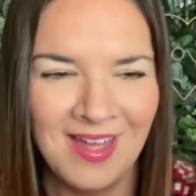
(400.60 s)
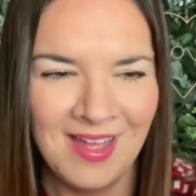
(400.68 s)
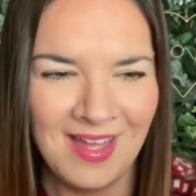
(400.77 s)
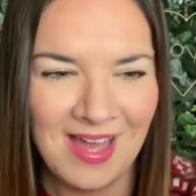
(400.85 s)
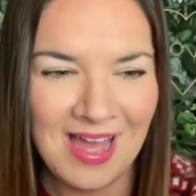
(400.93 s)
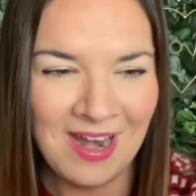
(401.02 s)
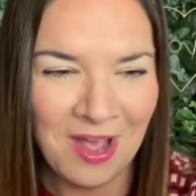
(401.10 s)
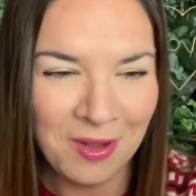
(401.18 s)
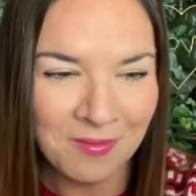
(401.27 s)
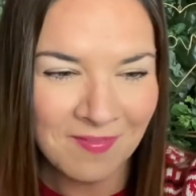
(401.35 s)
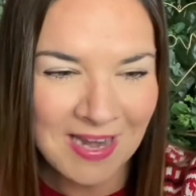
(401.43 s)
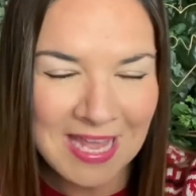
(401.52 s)
And
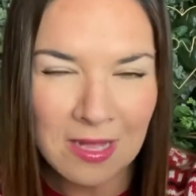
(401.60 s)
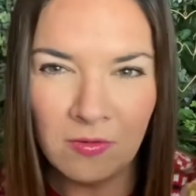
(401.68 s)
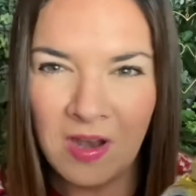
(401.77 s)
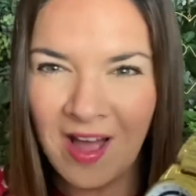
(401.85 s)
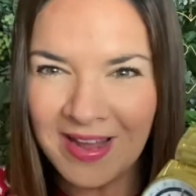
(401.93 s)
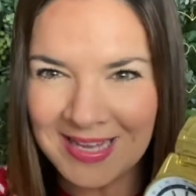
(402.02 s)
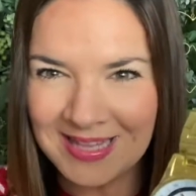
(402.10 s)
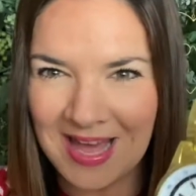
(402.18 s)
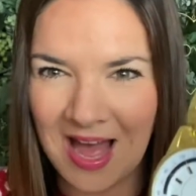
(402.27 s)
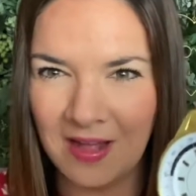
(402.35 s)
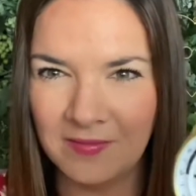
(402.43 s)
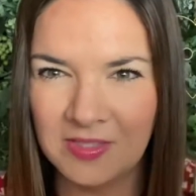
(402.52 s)
hopefully he'll like
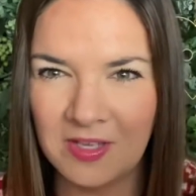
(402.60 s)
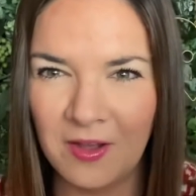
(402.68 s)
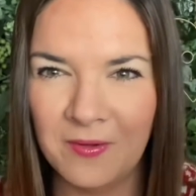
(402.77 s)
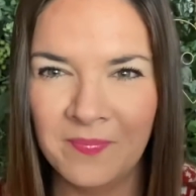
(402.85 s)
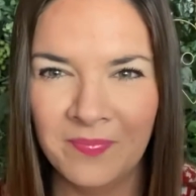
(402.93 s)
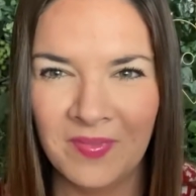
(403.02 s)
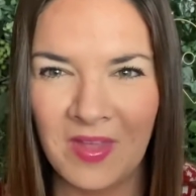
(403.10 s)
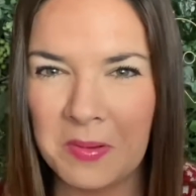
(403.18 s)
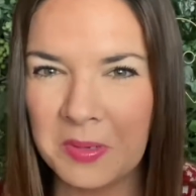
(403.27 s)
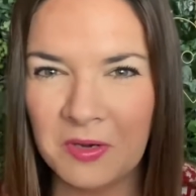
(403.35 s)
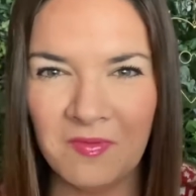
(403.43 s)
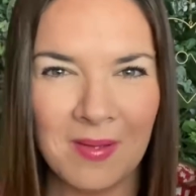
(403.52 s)
that. So I'm going
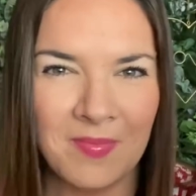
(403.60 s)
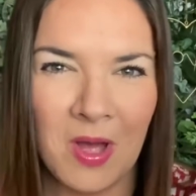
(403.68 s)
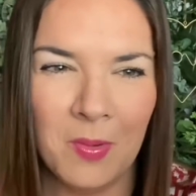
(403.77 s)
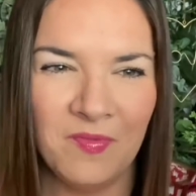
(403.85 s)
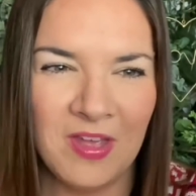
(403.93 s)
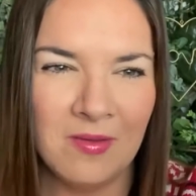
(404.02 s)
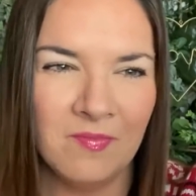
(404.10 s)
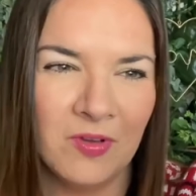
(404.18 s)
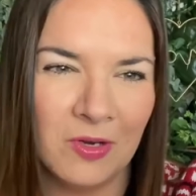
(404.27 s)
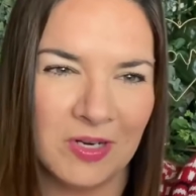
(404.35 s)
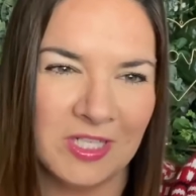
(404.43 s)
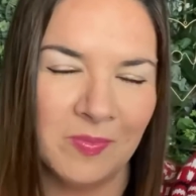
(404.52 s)
to wrap that up for him for
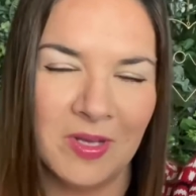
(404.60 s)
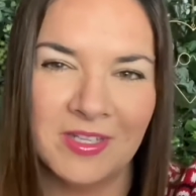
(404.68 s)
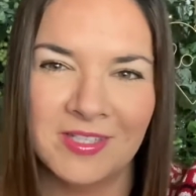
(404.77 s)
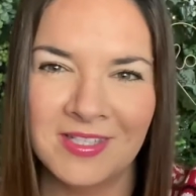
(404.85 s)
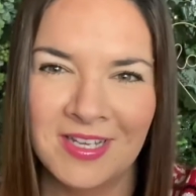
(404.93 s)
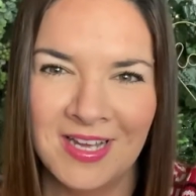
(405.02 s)
Christmas.